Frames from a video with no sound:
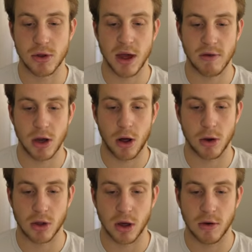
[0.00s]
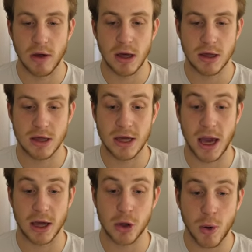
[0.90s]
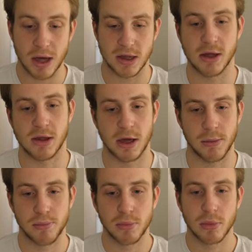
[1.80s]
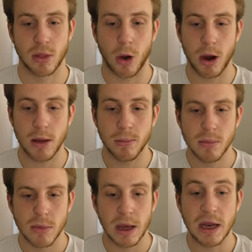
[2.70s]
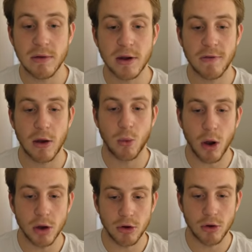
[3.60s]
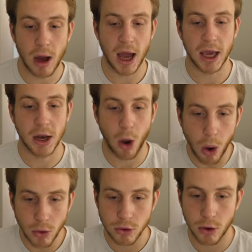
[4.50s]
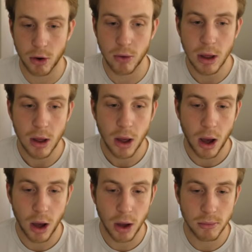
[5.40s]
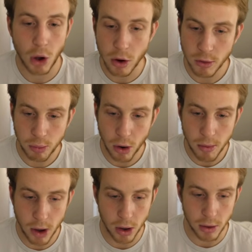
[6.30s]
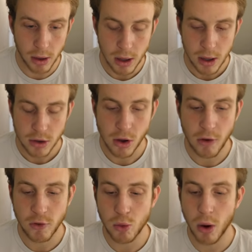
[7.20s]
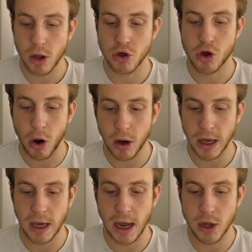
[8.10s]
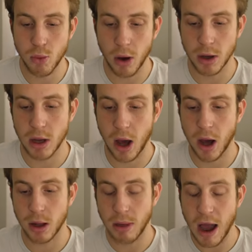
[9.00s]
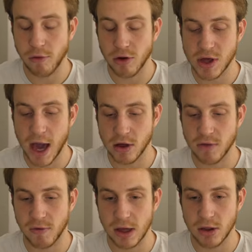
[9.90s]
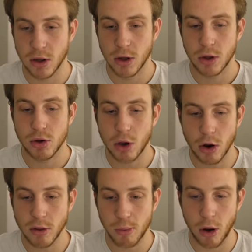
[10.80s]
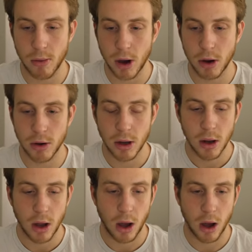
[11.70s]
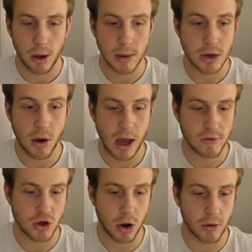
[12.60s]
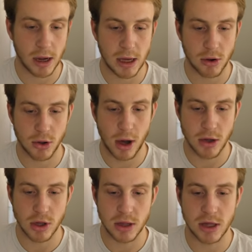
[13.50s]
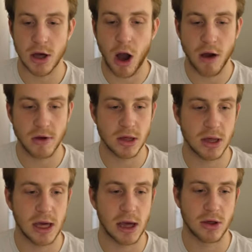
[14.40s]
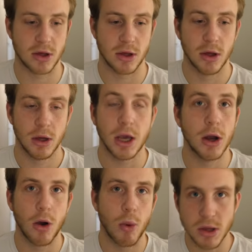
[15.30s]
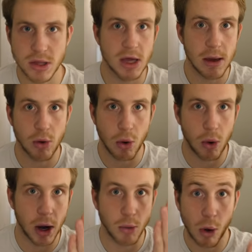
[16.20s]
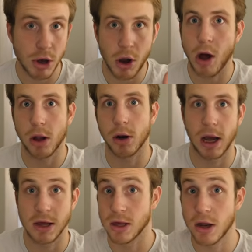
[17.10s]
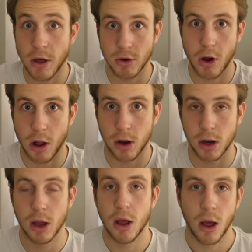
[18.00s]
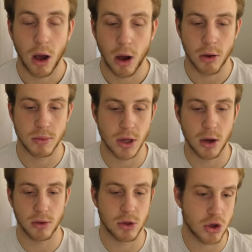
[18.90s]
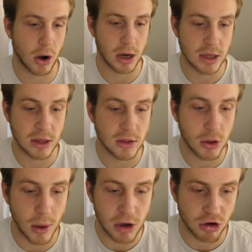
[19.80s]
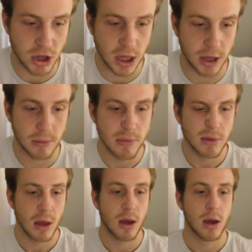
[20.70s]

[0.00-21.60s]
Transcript: into $7 of CKUSDC. All right. And even if I want to, I can also um, go to the pro mode. So if you want charting and you want uh, live transaction feeds, you go to the pro mode um, and you'll have a chart right here. So as you can see, obviously it's just, you know, one stable coin, $1 into another dollar. Um, so the chart isn't too interesting,